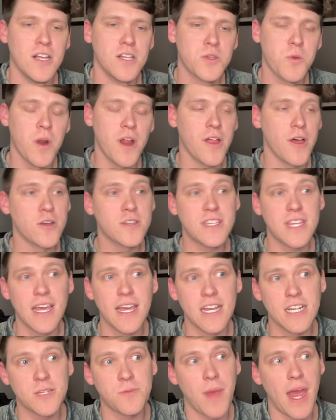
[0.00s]
one of those
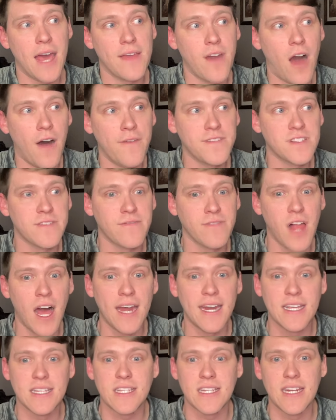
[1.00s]
things, man. The offensive
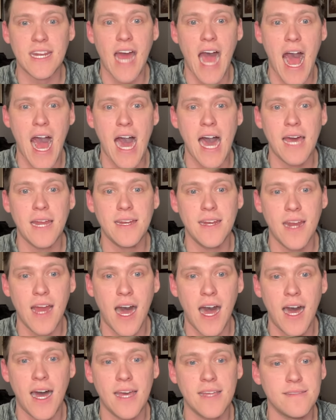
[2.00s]
line has
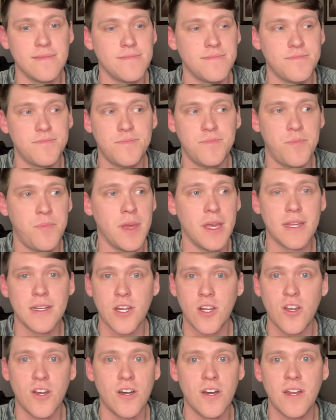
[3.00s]
not
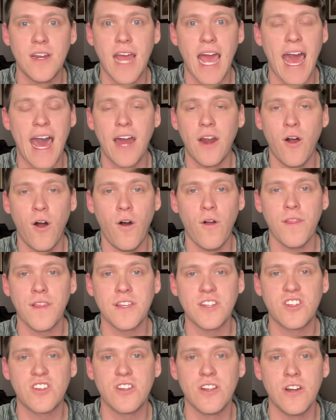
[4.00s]
been good at all
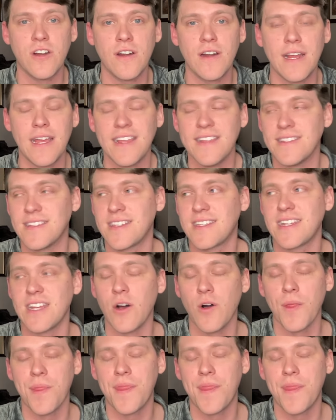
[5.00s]
this year. And still